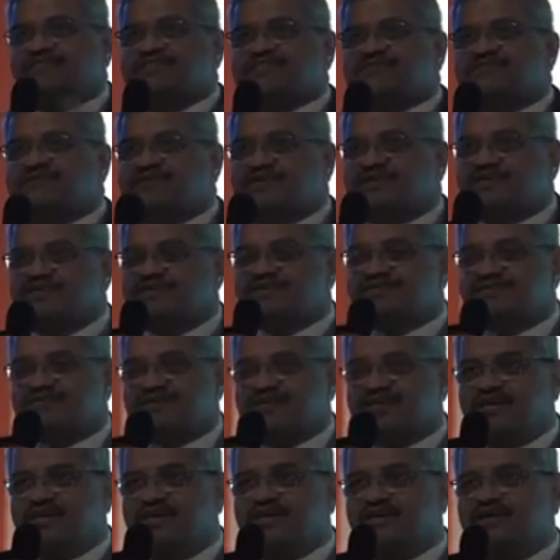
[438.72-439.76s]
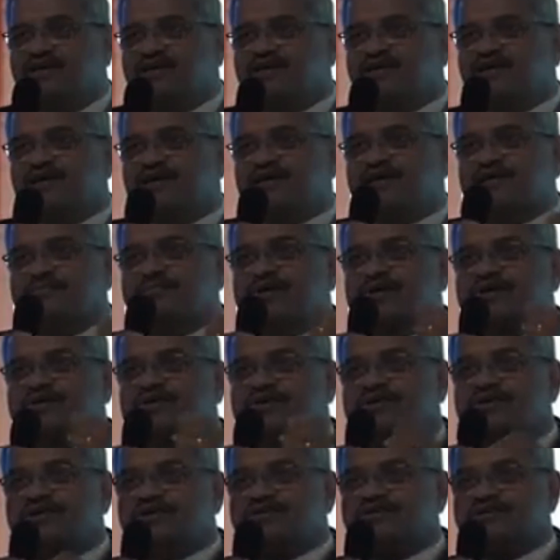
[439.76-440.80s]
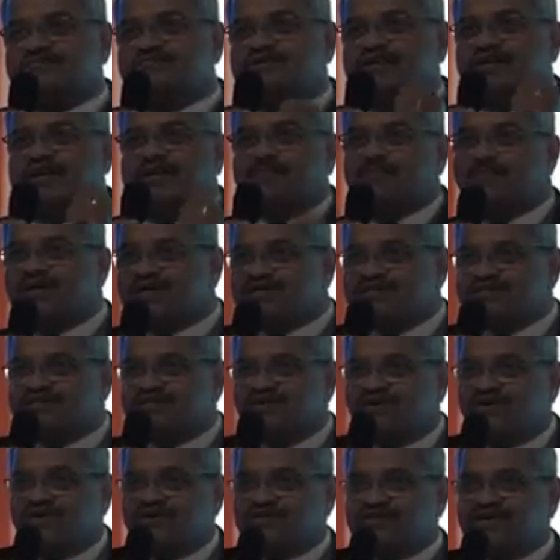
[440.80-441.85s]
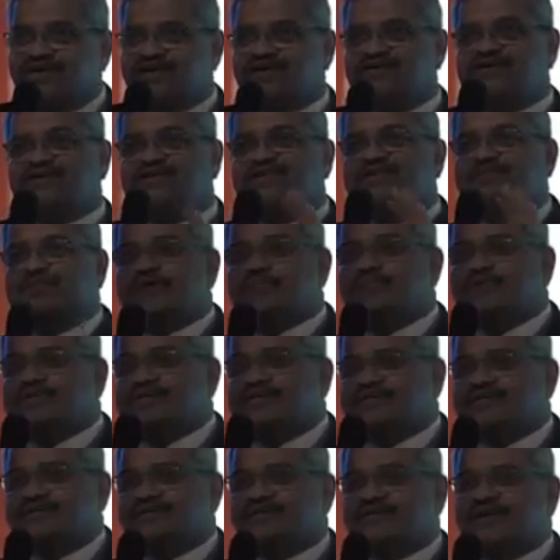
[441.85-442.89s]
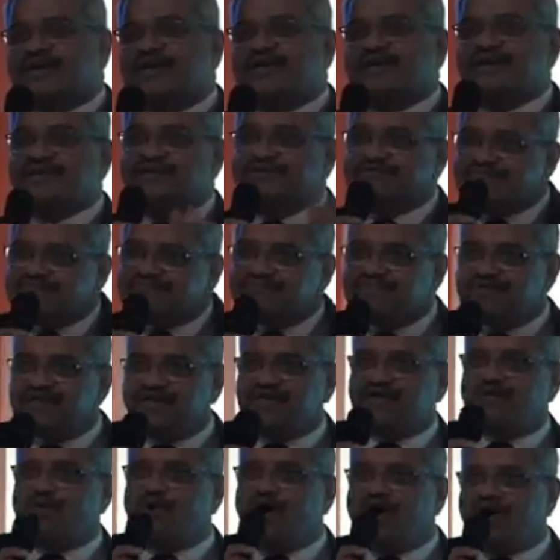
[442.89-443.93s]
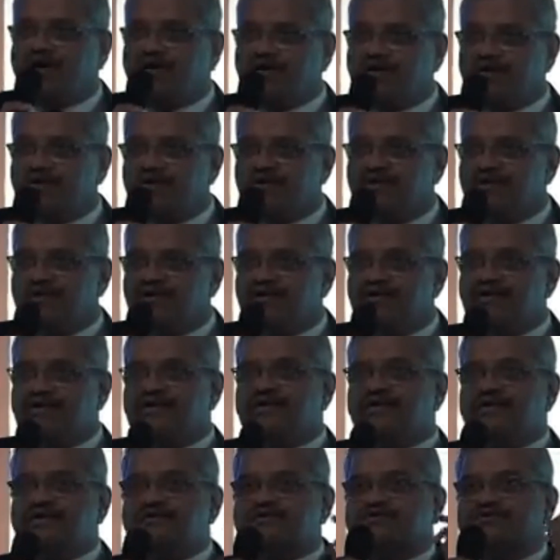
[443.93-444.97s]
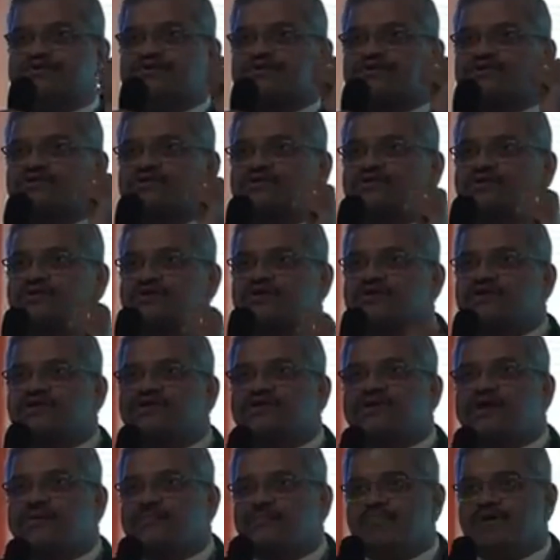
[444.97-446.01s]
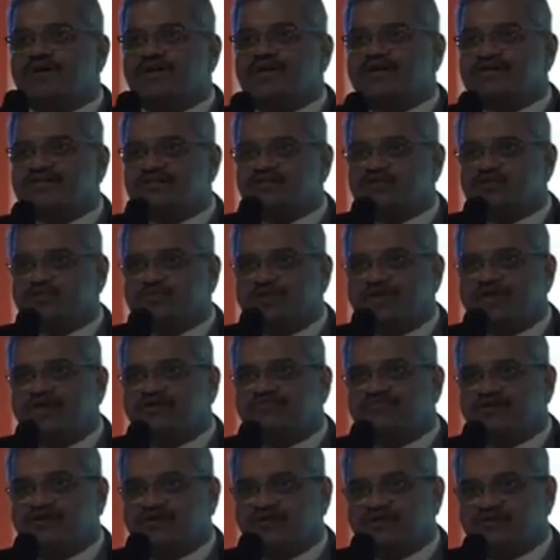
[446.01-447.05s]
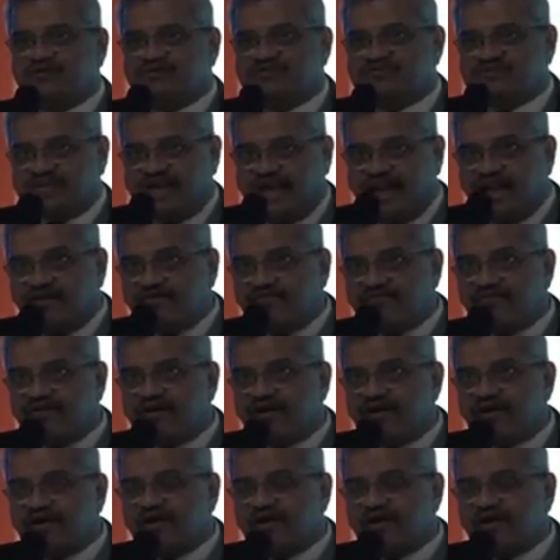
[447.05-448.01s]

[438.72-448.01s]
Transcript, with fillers: whichever industry, because if the number is not there, all the P P T can take a walk. So your number has to speak for yourself,